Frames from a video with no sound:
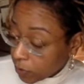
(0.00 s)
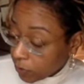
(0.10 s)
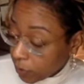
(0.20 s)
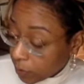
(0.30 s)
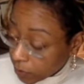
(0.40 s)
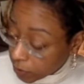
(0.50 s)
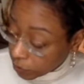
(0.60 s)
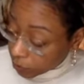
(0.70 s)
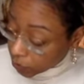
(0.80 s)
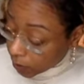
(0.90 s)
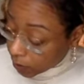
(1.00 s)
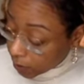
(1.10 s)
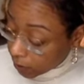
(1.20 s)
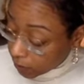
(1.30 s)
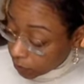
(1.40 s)
or if your person was trying to
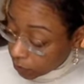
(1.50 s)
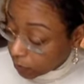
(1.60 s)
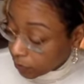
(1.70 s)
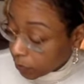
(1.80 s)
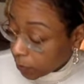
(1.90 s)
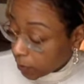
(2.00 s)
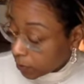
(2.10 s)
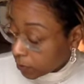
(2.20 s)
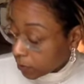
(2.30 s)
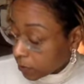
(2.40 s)
live in two different worlds,